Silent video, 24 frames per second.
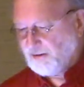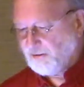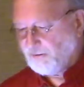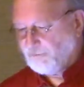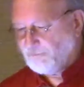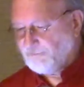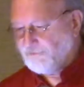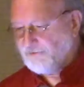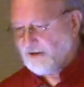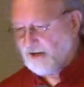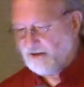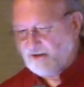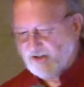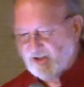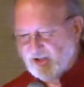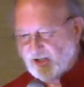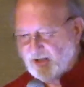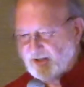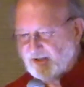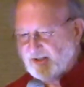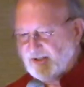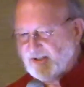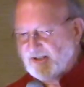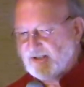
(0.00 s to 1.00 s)

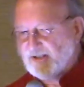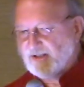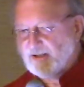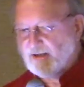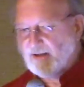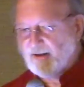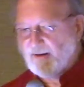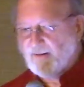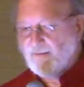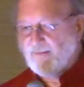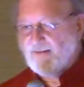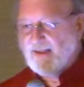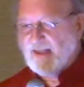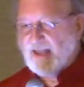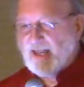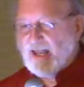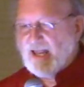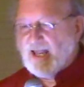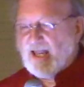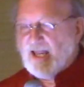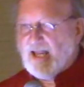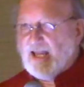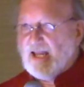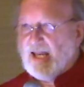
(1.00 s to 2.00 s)
functions.
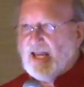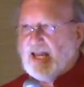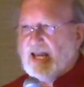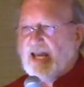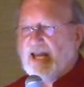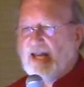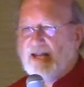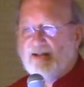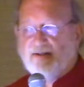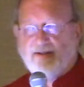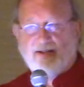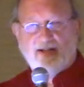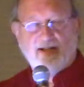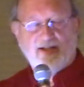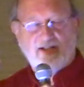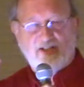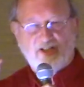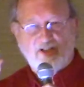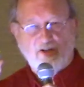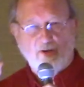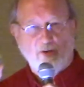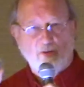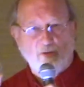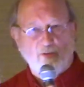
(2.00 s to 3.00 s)
And
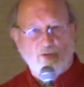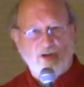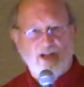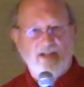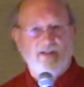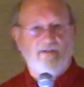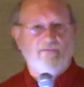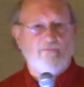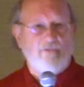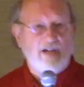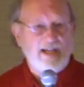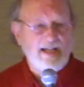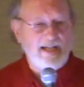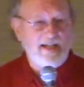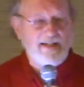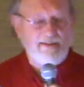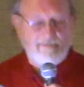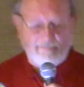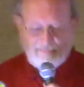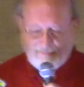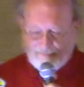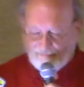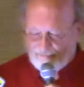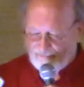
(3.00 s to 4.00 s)
so when we
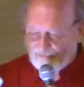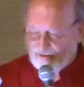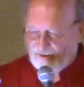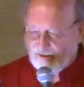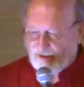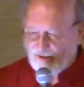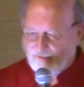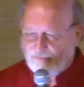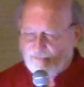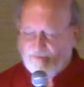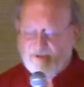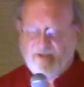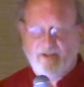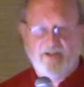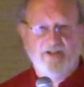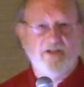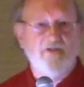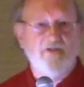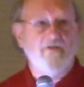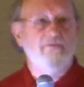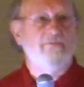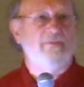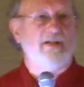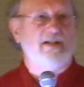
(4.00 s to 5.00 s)
come to
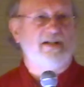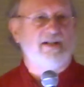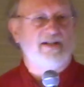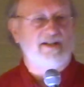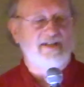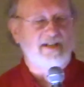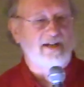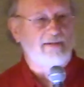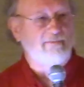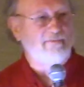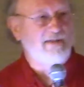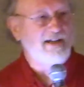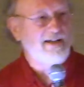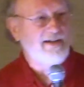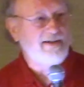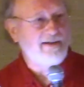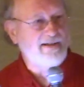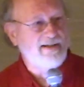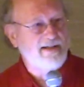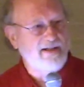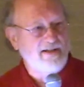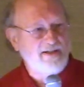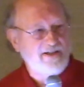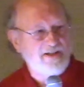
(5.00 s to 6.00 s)
humans and we
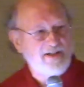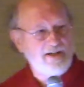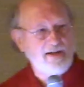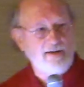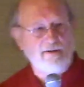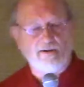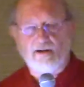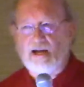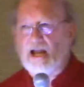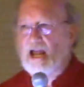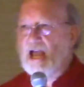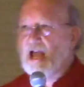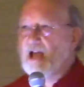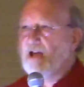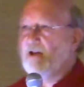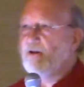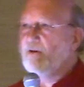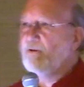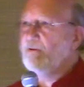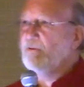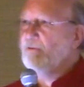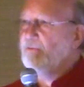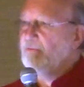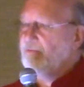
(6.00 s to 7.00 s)
consider
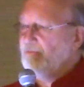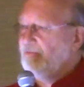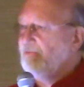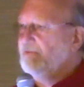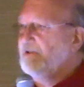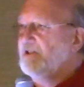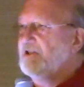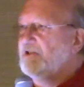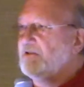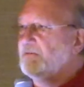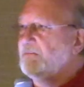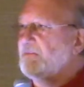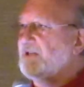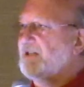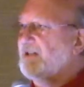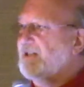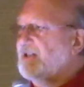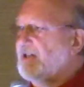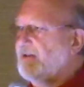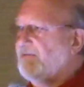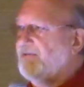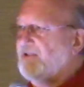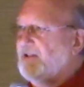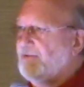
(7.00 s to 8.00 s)
how humans
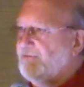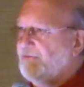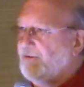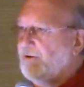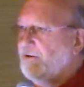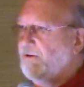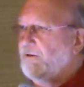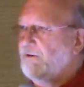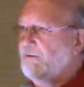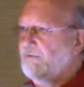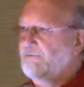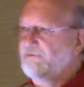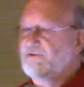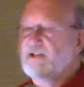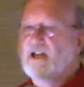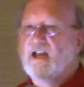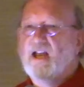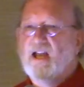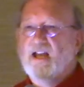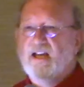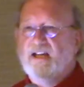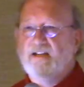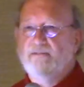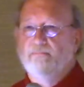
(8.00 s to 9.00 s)
have evolved
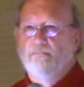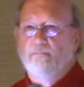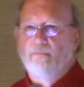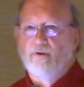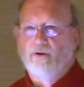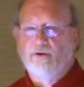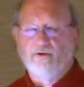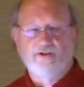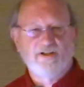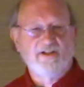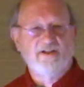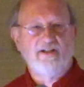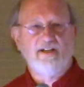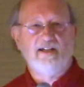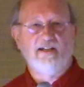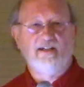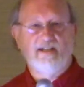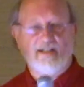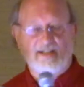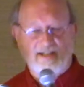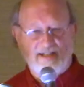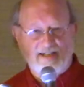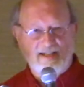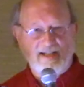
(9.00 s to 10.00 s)
immersed in
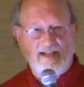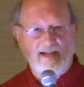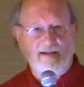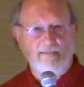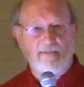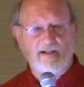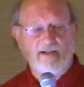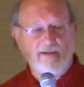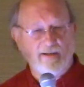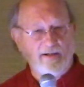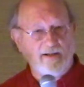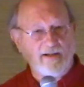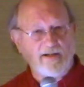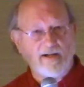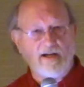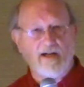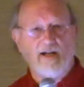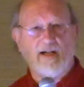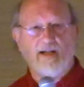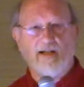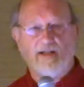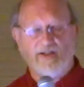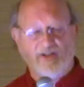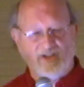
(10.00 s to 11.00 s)
this chemical
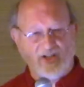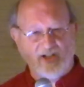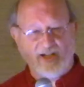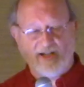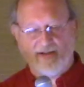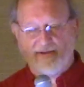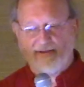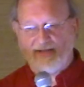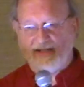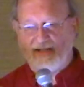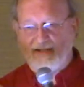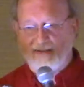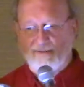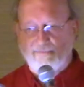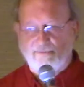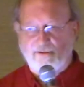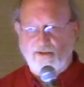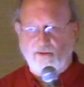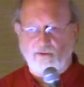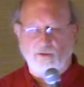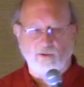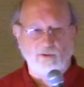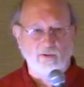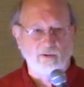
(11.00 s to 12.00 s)
ecology. Think of the
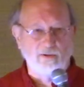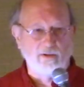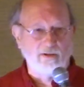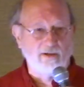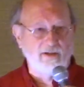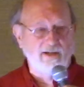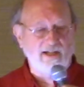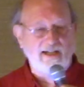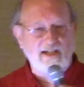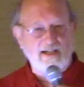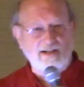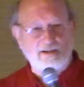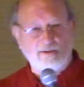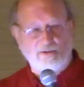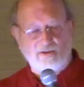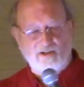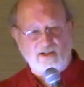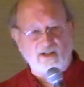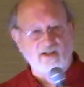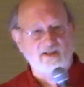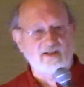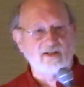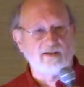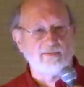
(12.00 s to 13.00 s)
whole
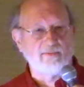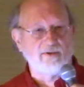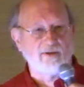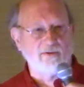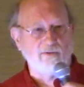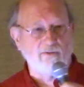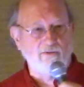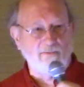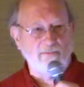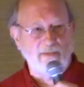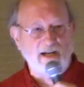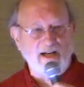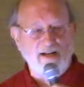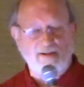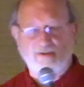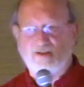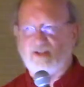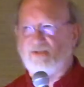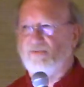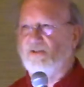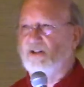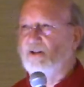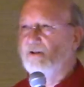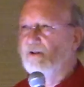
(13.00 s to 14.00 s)
ecosystem, the whole
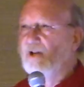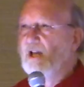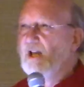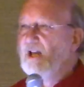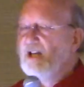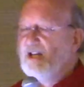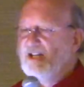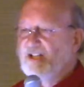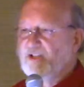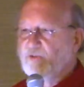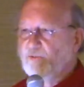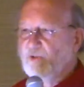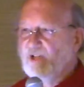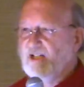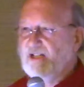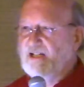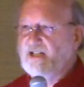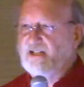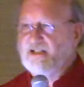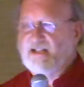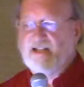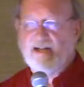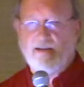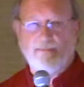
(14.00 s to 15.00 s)
biosphere is really a
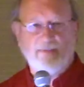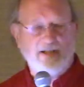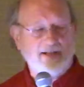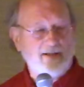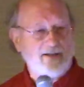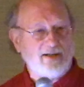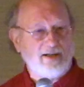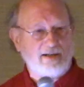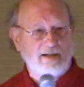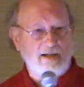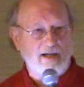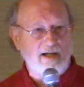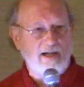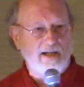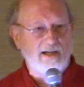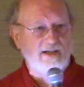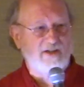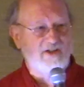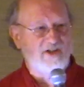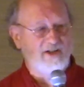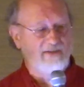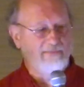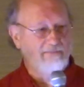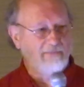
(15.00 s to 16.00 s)
chemical
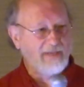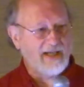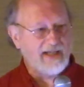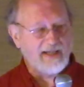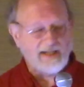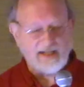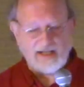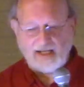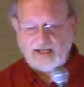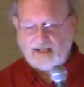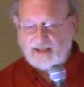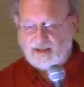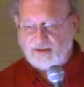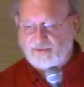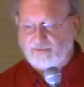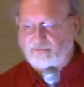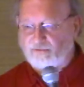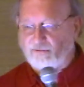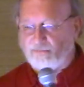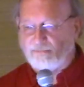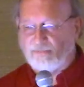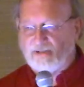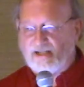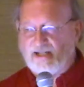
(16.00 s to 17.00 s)
ecology mediated
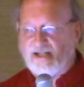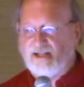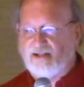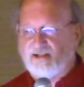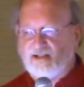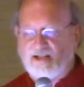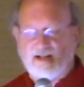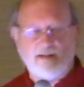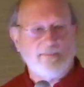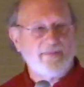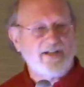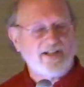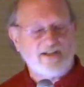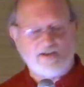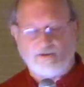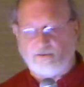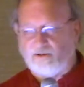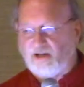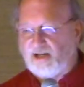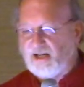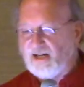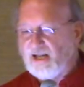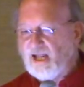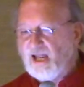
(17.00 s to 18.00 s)
through plant
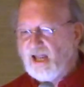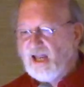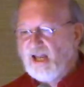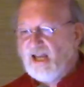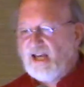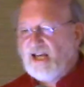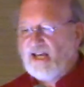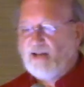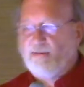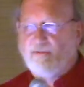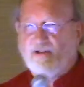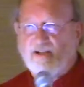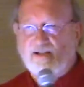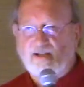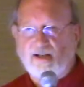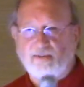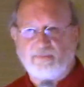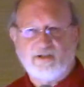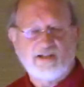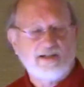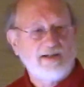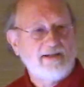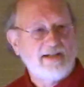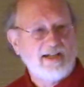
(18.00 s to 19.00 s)
chemistry. And when it
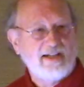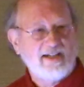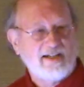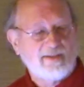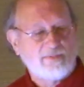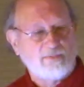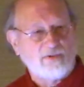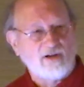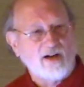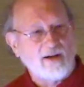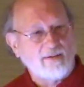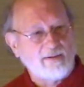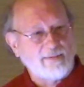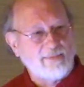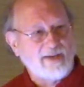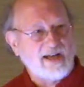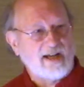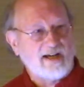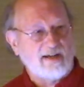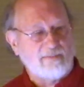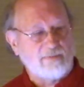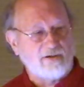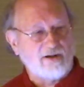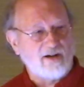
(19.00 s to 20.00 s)
comes to these
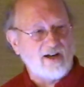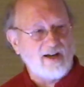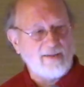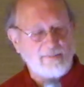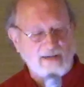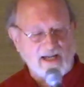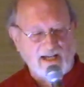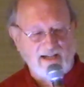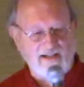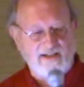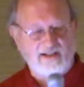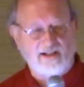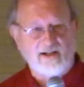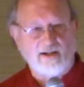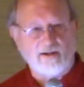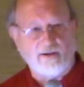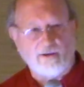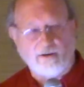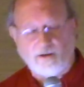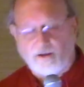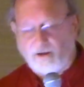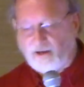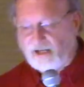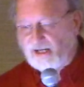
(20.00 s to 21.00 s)
problematic primates and
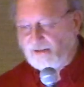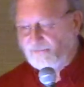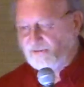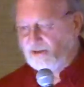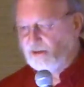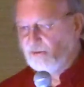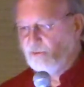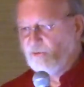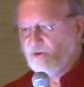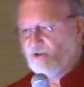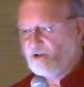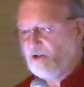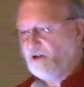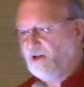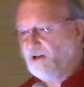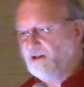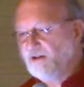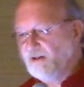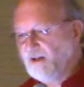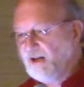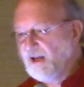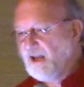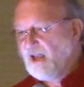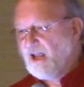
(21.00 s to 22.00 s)
our
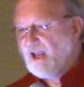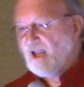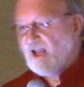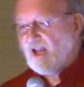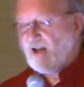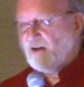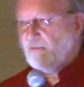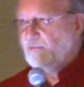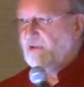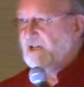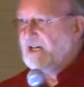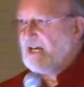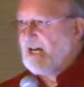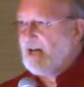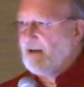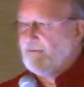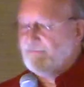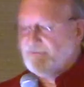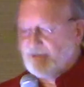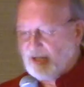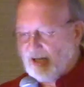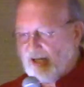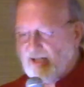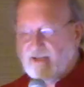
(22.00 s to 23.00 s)
evolution, we have
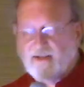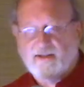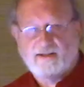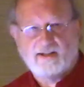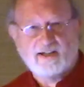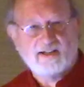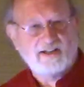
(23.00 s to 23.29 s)
kind of this